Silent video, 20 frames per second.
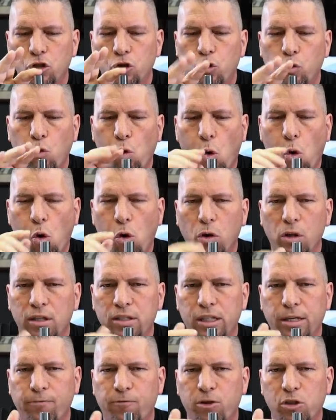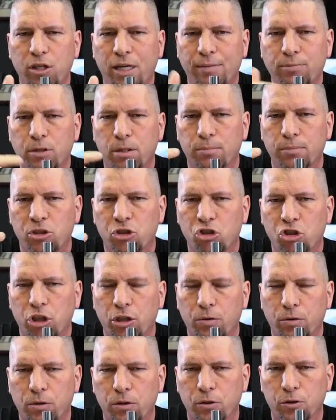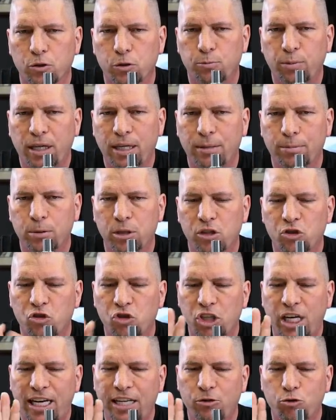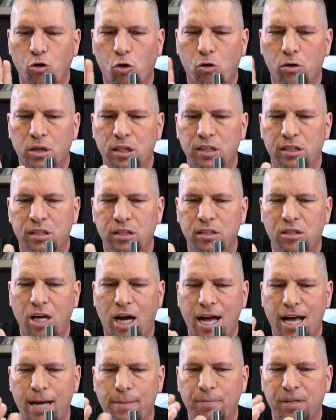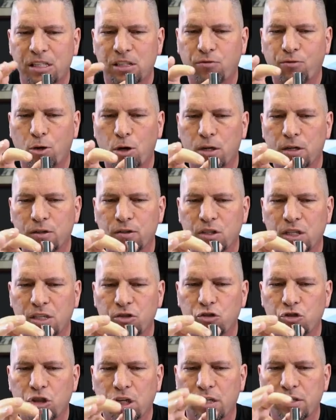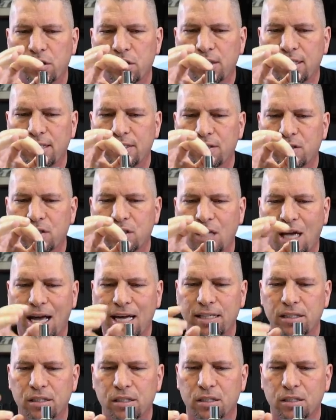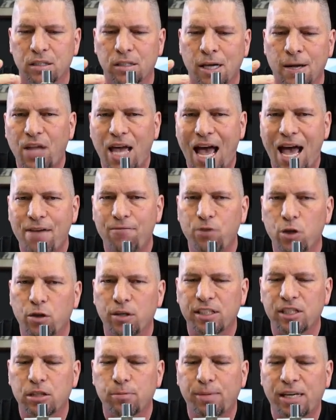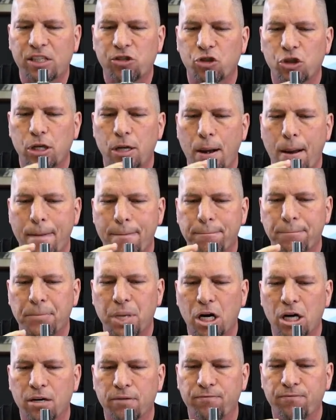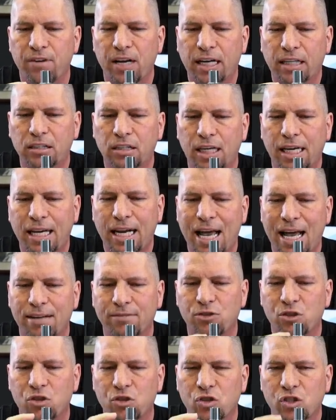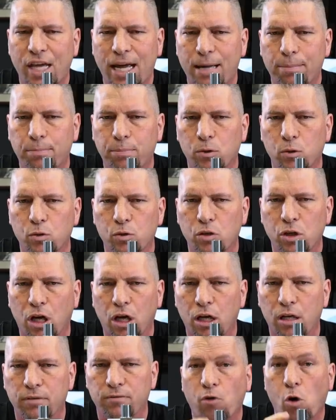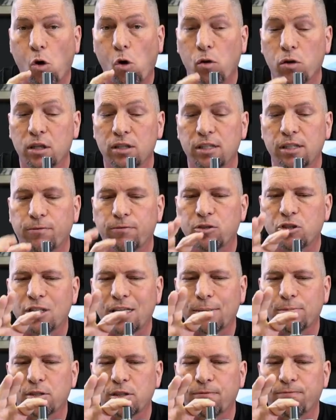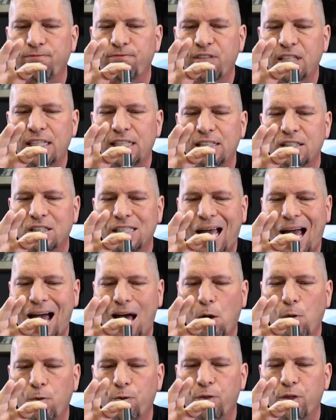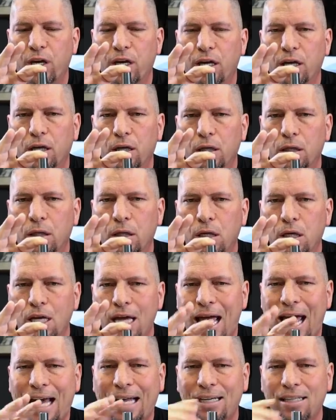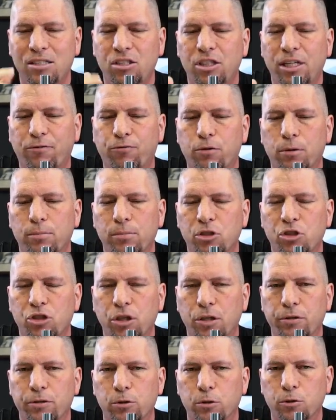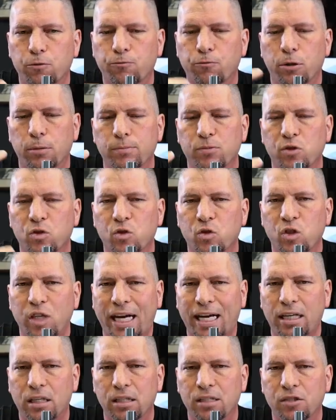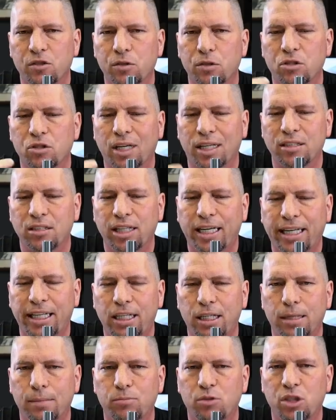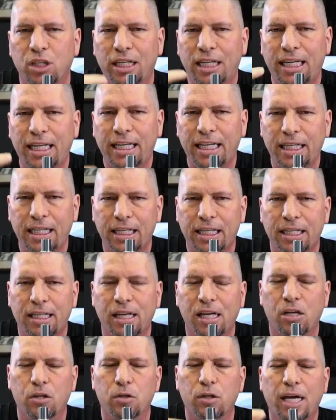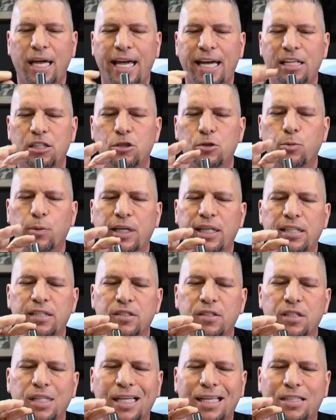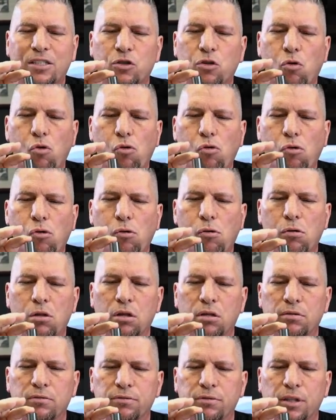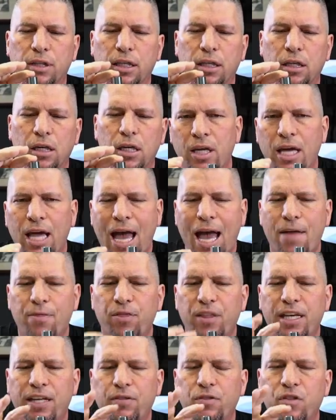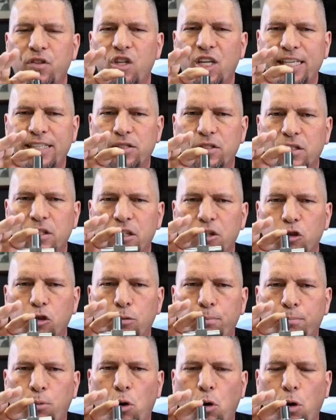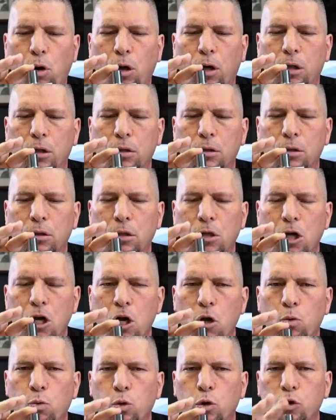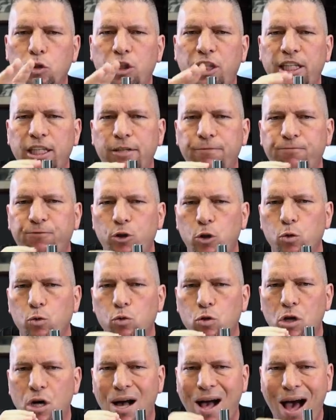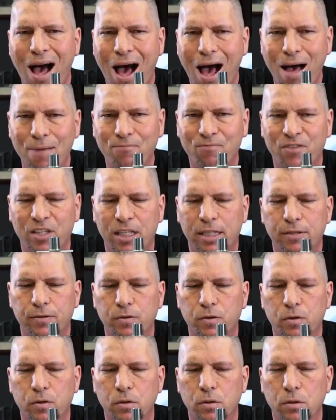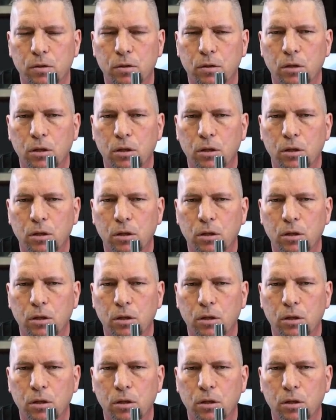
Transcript: do all the different types of materials, be able to change on a dime as far as adjusting sizes, have your inspection perfect and have samples of all the different types of fittings out there and in different materials from stainless to titanium to Inconel, A286, all of it. And then this little part will give you confidence